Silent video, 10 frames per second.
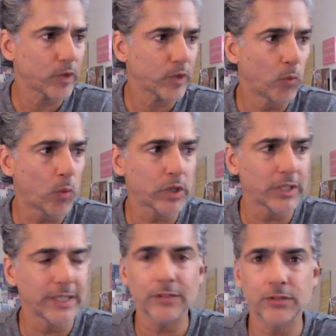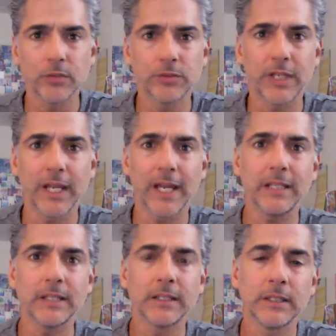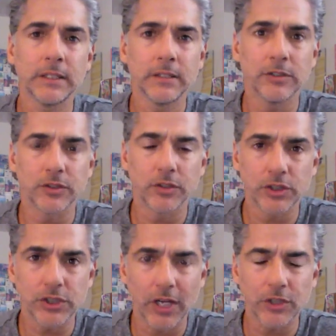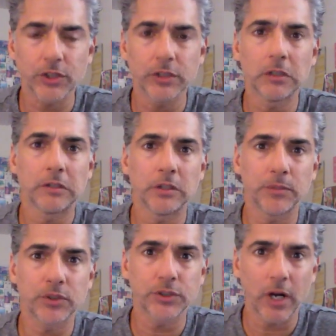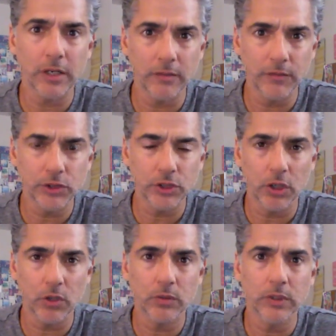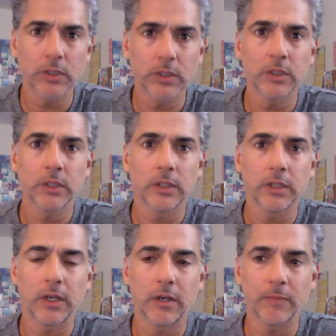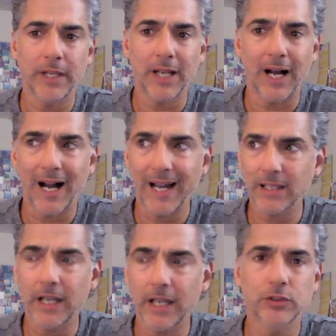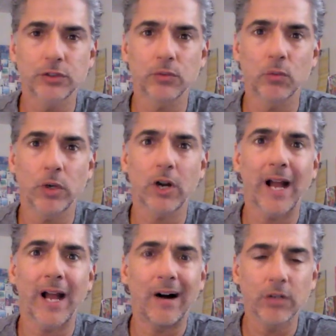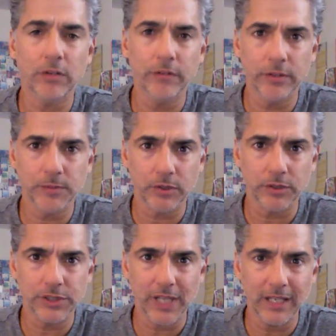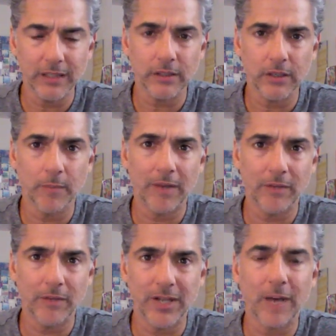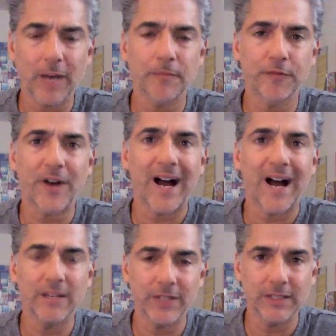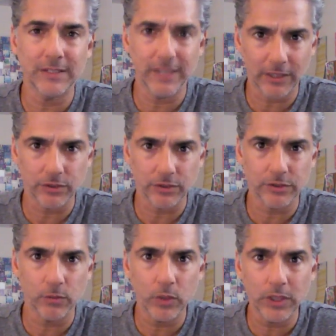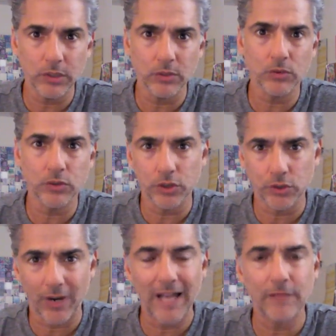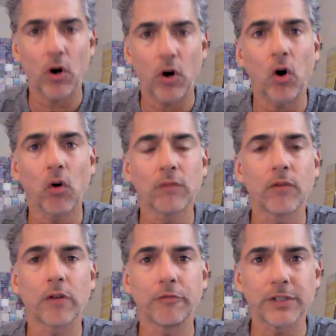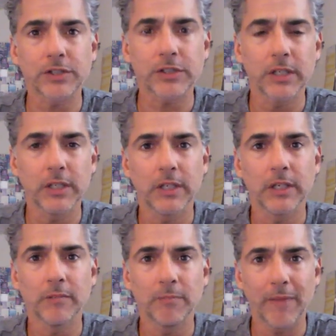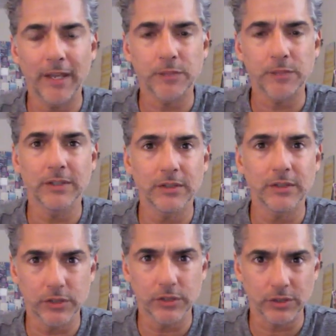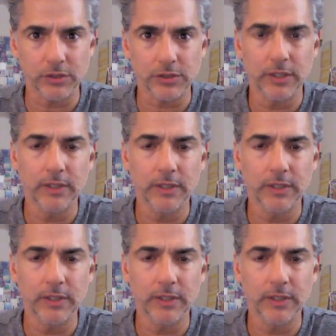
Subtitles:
What we're going to get to today is a discussion at the start of the show that highlights what our algorithms are saying about the top 5 indexes that we use to drive all of our risk management decisions.